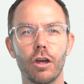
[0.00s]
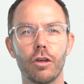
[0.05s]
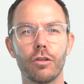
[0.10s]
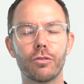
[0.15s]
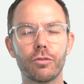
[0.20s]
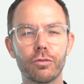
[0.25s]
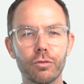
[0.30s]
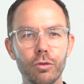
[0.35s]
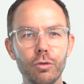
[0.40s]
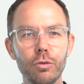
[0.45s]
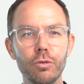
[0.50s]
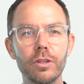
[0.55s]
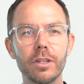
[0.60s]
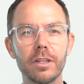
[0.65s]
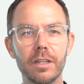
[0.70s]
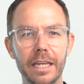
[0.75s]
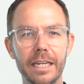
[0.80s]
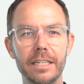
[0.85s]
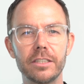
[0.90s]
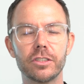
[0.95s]
through the
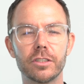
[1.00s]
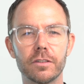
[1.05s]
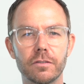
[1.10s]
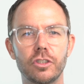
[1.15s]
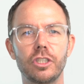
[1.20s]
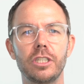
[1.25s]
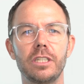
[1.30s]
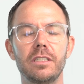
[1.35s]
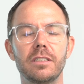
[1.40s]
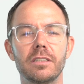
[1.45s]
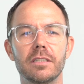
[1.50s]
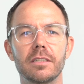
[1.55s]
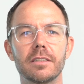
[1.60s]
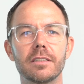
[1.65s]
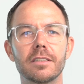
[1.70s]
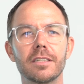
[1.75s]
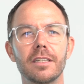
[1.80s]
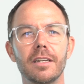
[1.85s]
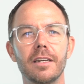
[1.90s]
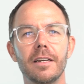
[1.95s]
lens of
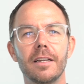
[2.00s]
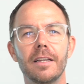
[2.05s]
Jesus.